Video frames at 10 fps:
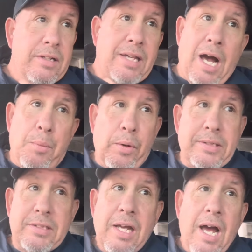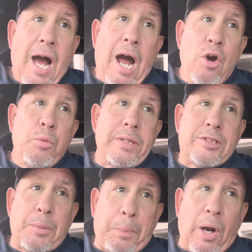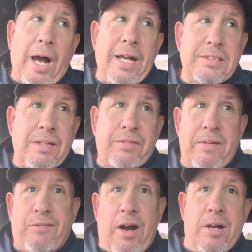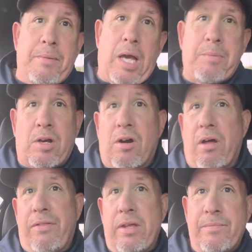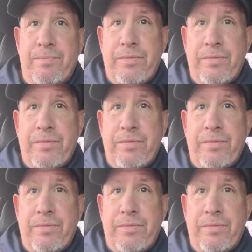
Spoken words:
Cowboys, I will be surprised if they fire Mike McCarthy.